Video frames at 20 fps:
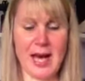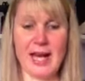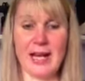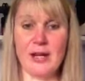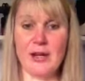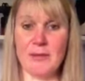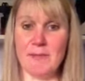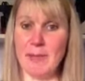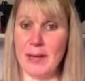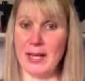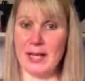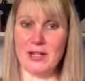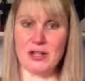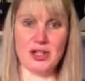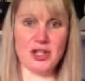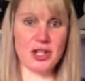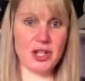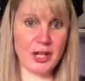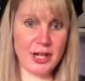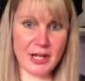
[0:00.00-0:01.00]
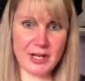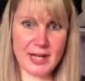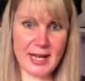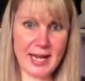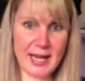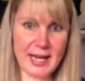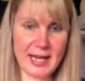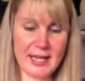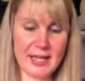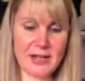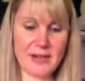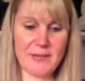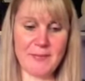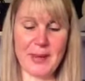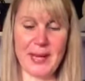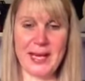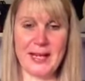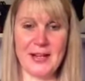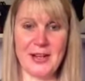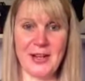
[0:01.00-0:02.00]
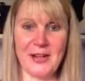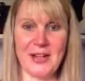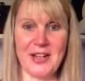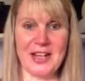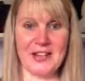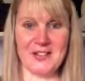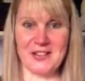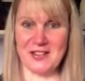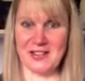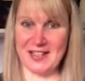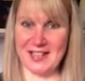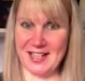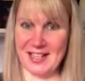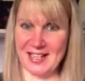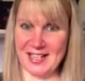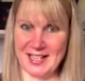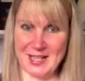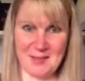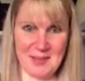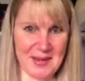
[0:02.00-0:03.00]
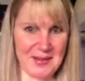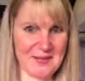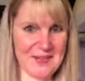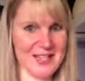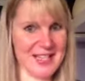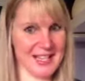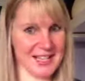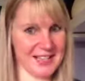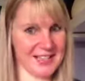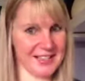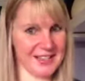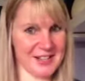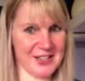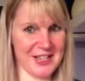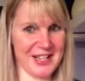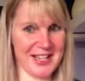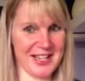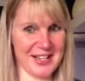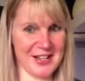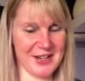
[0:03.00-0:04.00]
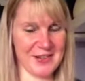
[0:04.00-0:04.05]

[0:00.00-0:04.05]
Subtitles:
Could be a journey you've been on, that doesn't need to be a physical journey,